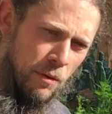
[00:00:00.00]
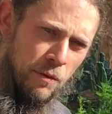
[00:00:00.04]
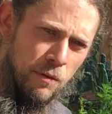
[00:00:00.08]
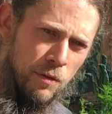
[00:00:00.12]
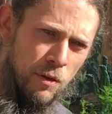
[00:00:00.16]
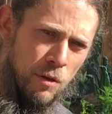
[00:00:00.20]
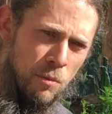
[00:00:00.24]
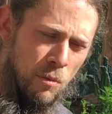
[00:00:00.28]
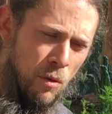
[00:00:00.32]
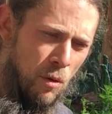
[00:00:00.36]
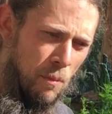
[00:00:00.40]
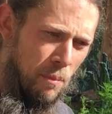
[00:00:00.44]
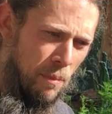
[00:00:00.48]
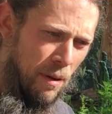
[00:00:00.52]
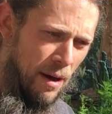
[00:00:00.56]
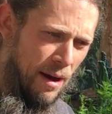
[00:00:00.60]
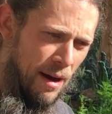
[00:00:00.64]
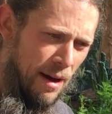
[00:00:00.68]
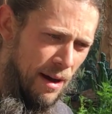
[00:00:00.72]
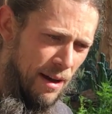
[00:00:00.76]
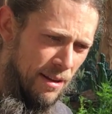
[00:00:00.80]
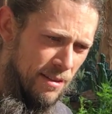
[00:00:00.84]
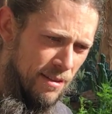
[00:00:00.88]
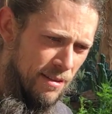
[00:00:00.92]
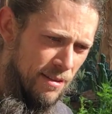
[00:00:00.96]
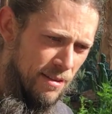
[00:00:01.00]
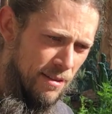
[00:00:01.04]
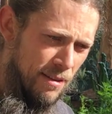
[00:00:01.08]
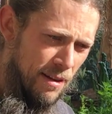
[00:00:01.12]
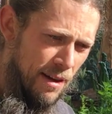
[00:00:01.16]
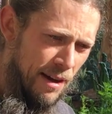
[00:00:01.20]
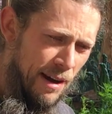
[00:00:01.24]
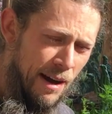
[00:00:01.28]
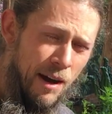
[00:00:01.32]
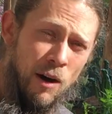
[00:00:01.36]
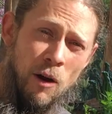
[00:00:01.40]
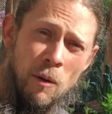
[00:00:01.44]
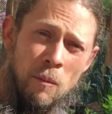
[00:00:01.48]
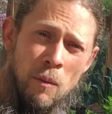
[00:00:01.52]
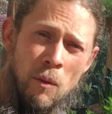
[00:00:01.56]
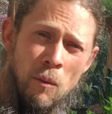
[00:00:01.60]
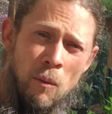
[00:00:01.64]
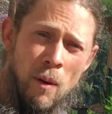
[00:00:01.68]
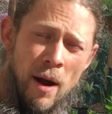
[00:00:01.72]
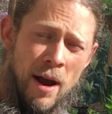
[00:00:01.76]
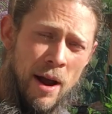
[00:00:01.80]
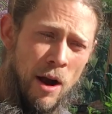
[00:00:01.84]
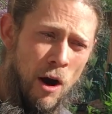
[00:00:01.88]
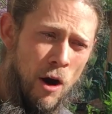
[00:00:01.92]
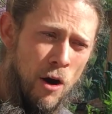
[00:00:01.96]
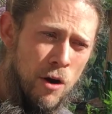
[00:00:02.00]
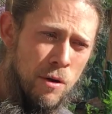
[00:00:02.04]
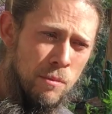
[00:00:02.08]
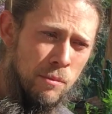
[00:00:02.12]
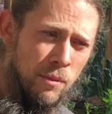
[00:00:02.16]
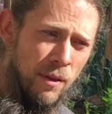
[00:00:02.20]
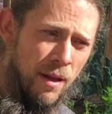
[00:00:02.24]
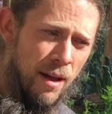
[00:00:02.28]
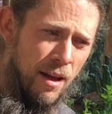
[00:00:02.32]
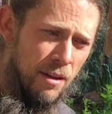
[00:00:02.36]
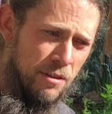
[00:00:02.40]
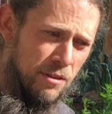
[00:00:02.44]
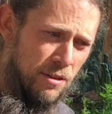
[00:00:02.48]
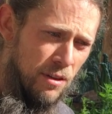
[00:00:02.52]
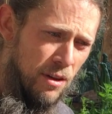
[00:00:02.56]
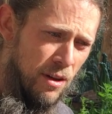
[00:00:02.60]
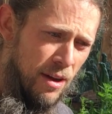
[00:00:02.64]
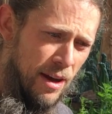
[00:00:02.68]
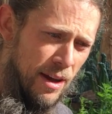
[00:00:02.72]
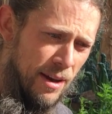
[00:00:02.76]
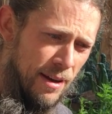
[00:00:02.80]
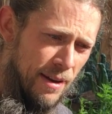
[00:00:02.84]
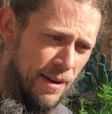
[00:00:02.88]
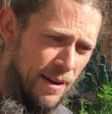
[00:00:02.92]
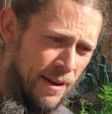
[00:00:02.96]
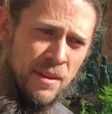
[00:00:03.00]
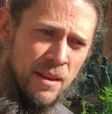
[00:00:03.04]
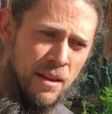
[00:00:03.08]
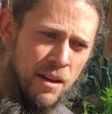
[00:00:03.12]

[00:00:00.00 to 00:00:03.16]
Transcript: a few more parts uh, on my way home last night.